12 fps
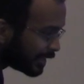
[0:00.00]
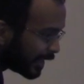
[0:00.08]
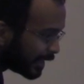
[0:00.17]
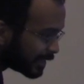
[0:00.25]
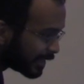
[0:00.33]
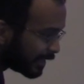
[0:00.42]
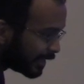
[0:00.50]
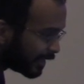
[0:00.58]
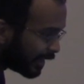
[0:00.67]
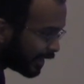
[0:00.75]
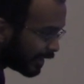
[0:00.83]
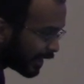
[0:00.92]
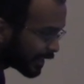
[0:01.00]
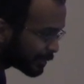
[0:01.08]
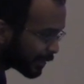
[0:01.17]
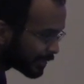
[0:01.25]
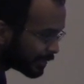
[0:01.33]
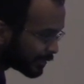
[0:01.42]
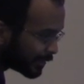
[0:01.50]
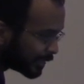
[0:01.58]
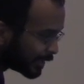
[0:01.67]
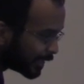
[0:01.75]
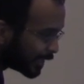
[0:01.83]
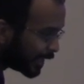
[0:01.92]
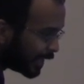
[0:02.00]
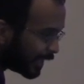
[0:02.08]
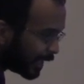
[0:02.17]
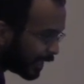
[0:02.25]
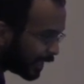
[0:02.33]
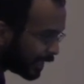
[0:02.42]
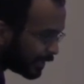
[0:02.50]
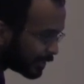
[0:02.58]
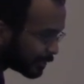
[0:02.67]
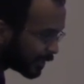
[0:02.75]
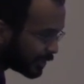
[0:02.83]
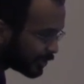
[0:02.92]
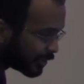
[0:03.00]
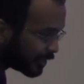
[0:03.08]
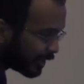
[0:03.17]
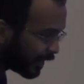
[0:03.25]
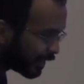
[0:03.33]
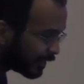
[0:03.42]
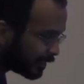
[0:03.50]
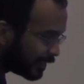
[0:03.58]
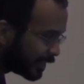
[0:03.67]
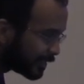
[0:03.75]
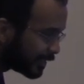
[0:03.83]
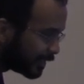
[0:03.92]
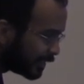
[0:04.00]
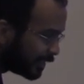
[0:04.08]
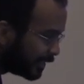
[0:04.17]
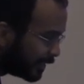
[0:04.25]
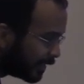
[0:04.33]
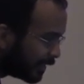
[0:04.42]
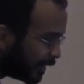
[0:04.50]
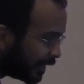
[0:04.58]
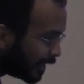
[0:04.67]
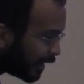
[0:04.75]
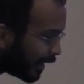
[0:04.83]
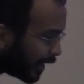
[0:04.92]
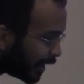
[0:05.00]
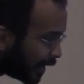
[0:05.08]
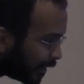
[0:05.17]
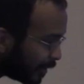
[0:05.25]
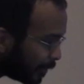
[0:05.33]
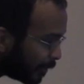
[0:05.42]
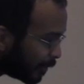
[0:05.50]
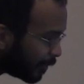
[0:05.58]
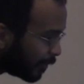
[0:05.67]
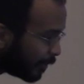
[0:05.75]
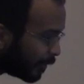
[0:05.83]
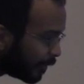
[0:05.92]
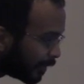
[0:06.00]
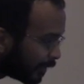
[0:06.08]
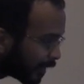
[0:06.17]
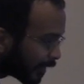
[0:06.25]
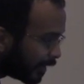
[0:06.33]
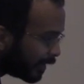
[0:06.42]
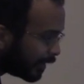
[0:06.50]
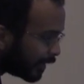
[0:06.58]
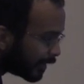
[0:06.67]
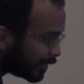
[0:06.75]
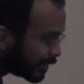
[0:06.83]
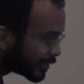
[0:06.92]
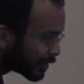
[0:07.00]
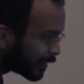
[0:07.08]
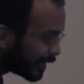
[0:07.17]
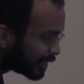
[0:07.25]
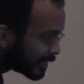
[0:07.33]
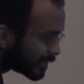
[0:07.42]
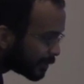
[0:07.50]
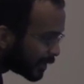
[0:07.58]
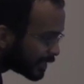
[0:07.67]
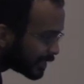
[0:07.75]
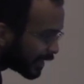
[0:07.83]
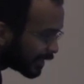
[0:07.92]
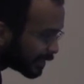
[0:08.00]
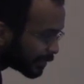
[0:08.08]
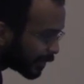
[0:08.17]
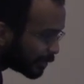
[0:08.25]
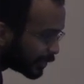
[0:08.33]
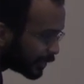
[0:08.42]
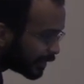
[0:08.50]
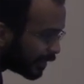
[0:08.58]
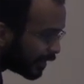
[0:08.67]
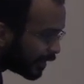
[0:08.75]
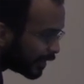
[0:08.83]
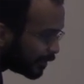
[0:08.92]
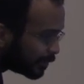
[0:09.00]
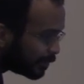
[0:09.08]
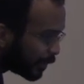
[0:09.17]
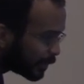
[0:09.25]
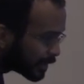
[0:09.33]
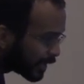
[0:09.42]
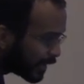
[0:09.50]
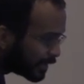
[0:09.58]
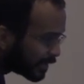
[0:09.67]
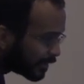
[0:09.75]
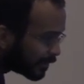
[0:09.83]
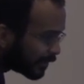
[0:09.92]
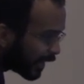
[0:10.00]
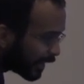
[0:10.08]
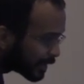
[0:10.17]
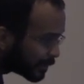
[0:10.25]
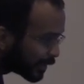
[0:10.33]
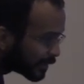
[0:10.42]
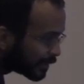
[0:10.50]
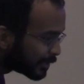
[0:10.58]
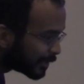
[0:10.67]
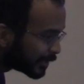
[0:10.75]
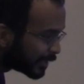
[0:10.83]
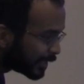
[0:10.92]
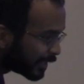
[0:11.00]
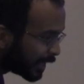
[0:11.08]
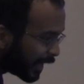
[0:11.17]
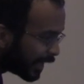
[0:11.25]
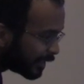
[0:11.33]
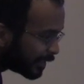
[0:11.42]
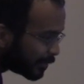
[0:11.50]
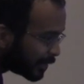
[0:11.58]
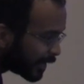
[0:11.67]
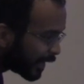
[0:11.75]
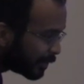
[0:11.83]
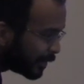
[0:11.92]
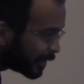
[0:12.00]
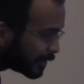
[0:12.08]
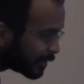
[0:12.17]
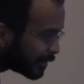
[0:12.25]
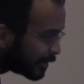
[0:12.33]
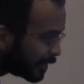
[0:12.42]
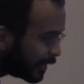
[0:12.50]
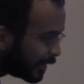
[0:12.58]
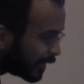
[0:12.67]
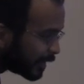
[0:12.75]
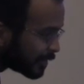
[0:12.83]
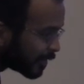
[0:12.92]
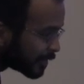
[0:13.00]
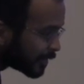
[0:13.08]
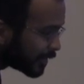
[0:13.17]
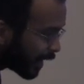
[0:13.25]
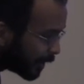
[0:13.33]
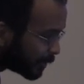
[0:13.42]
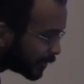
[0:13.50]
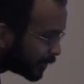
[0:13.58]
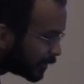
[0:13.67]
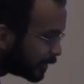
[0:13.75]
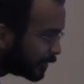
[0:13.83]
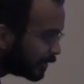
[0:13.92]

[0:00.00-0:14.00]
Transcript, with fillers: takes in a Xbox controller, a duration, and an intensity. Um, it initializes by setting the rumble on both sides of that Xbox controller and to be that much. It starts a timer.